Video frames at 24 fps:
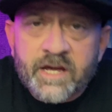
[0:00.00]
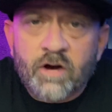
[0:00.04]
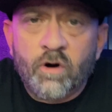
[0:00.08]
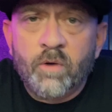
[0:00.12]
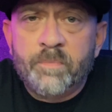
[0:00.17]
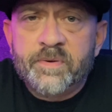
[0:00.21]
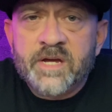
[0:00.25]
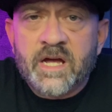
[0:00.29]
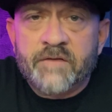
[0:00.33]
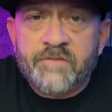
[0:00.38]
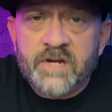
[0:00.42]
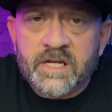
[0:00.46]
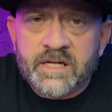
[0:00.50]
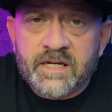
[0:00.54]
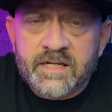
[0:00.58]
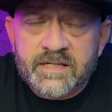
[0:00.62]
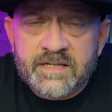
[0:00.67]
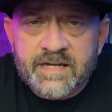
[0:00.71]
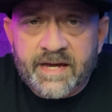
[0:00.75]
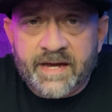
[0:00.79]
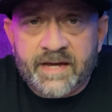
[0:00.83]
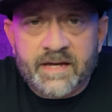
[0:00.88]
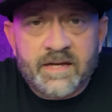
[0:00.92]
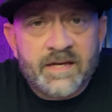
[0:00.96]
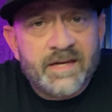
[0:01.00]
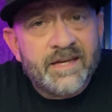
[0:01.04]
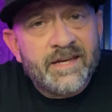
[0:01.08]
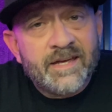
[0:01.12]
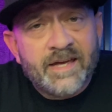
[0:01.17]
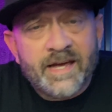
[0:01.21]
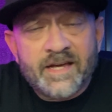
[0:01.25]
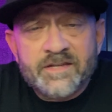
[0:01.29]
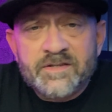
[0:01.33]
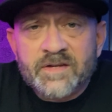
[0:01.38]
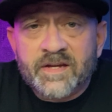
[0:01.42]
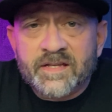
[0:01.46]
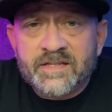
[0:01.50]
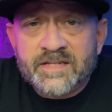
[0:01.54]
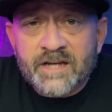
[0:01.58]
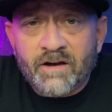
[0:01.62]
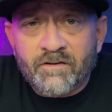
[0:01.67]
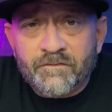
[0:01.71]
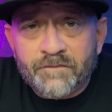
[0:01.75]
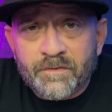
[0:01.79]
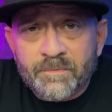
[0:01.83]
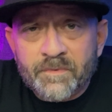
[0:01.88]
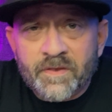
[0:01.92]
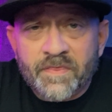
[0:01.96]
I hope you're having a good day. As you can
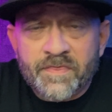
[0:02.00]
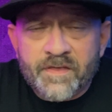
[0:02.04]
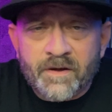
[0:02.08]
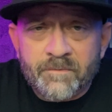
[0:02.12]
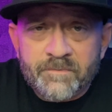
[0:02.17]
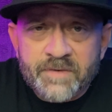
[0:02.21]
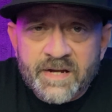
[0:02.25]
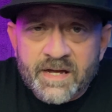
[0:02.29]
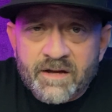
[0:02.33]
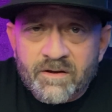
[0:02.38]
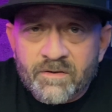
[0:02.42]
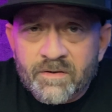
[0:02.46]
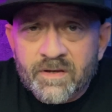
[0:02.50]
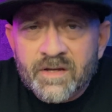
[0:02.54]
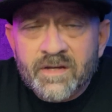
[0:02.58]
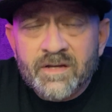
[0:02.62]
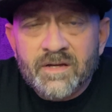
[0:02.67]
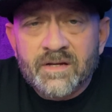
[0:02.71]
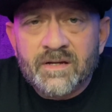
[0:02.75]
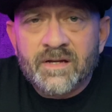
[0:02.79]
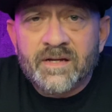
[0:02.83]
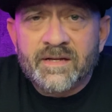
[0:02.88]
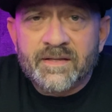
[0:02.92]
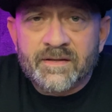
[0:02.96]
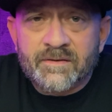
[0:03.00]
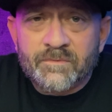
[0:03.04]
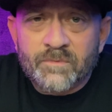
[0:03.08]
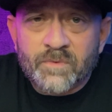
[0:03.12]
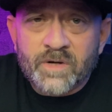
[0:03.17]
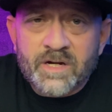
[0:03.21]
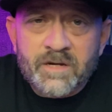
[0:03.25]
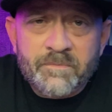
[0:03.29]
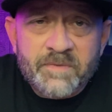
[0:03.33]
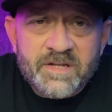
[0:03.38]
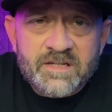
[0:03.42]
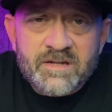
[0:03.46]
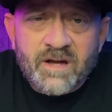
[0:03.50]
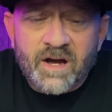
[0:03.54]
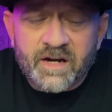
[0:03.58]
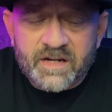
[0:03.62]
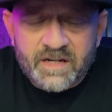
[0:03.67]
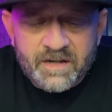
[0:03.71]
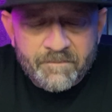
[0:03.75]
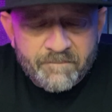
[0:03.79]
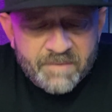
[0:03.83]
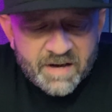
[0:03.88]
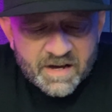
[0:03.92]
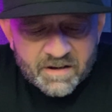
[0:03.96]
tell from the thumbnail, we're going to be
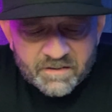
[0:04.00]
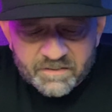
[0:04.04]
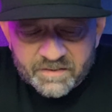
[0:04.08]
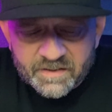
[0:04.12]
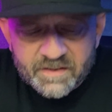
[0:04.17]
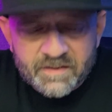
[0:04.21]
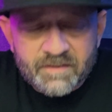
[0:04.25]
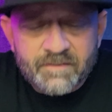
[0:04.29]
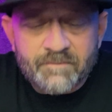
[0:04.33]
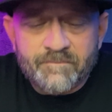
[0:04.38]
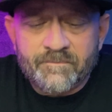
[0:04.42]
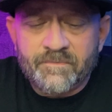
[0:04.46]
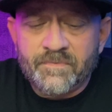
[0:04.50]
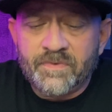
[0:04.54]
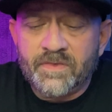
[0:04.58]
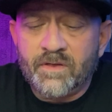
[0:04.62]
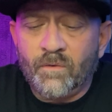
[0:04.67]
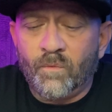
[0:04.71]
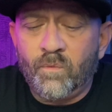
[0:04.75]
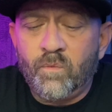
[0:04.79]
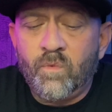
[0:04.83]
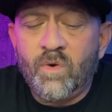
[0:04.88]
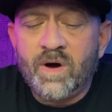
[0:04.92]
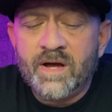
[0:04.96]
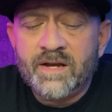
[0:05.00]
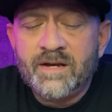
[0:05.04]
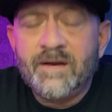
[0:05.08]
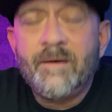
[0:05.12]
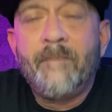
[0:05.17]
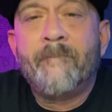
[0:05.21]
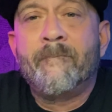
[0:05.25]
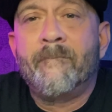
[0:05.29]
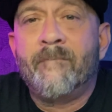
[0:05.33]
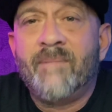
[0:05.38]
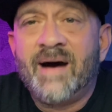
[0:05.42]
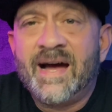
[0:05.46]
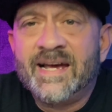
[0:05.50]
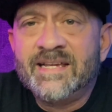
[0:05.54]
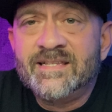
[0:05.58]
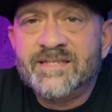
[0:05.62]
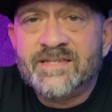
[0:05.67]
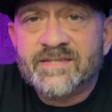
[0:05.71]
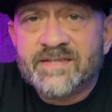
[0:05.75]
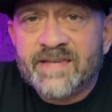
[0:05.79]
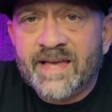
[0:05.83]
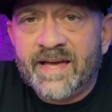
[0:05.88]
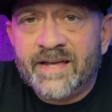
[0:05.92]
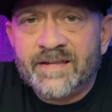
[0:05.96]
talking about the one
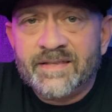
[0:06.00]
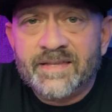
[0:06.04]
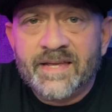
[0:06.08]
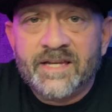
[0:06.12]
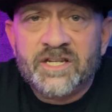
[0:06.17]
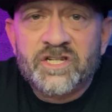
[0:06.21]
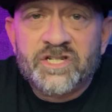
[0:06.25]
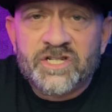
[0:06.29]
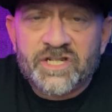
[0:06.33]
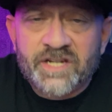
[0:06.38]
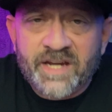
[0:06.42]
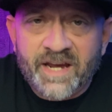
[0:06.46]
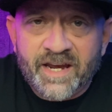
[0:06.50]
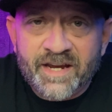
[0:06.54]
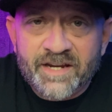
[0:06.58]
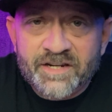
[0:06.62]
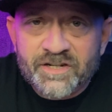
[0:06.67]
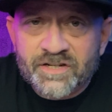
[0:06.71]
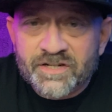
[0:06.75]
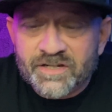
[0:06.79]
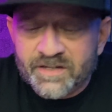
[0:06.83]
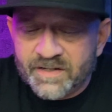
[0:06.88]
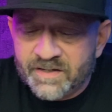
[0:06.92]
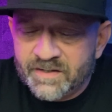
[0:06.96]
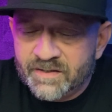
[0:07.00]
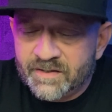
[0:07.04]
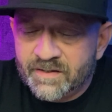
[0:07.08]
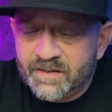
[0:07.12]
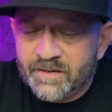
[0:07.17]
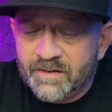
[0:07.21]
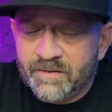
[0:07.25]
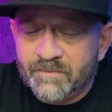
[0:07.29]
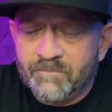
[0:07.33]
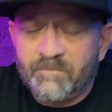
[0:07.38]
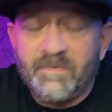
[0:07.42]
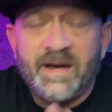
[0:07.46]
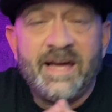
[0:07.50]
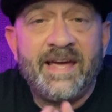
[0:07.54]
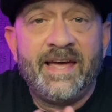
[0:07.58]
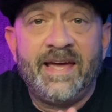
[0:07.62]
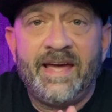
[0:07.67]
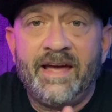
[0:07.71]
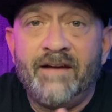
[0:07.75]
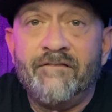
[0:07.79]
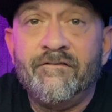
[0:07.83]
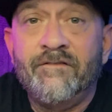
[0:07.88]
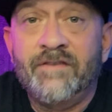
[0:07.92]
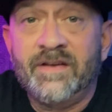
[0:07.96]
mindset that changed my
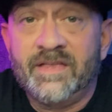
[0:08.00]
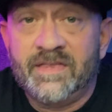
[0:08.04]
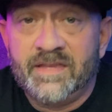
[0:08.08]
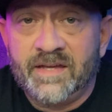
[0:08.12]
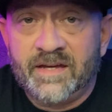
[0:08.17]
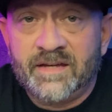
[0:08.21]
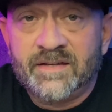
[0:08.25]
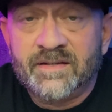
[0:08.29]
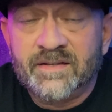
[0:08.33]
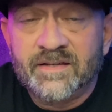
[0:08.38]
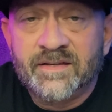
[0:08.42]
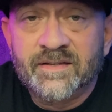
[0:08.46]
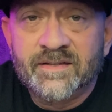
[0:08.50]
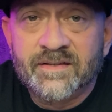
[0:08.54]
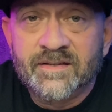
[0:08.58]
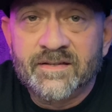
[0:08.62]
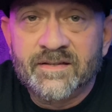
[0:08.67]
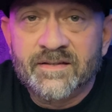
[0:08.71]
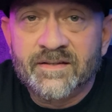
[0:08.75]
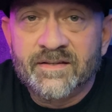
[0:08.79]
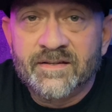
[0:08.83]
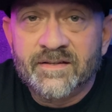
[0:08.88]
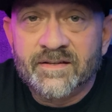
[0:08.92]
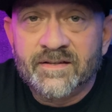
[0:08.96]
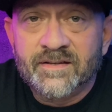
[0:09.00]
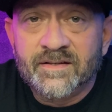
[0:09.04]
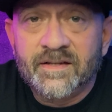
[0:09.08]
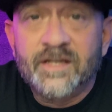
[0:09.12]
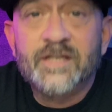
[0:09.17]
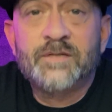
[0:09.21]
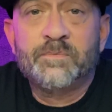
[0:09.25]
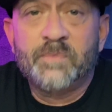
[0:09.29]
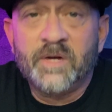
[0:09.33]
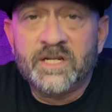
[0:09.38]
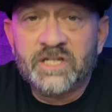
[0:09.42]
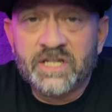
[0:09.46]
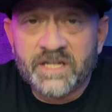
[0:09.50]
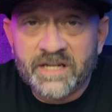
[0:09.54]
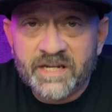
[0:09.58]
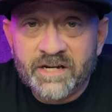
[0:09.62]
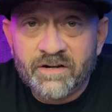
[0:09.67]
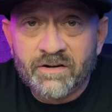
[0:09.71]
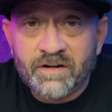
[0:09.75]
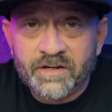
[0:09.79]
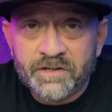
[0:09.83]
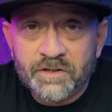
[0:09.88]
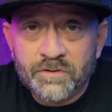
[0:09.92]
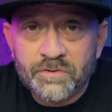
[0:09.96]
everything, especially
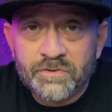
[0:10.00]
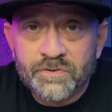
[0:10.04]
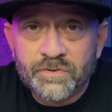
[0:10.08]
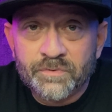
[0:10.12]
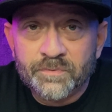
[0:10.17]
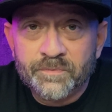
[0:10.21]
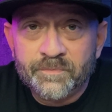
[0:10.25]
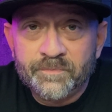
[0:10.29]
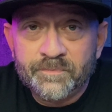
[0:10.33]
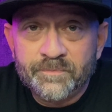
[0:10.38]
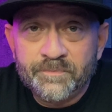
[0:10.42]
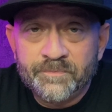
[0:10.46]
here on YouTube.